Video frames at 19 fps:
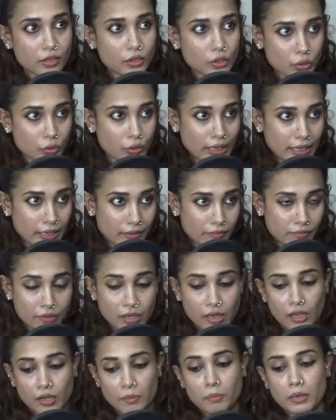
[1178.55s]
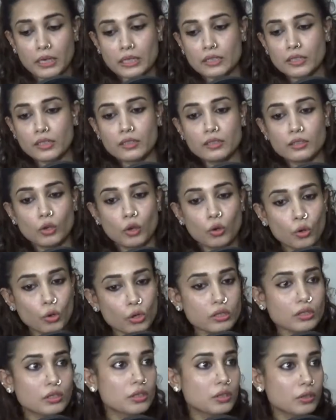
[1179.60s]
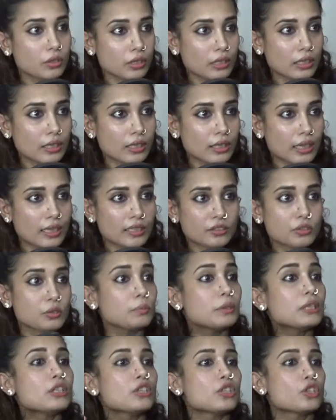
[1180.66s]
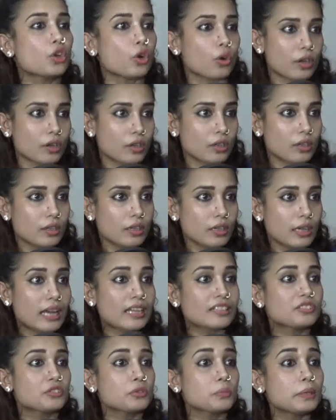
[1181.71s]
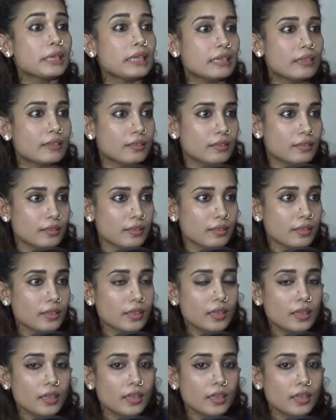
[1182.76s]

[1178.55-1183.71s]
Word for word: you have. But then the whole theory has to be taught, okay. has to be learned.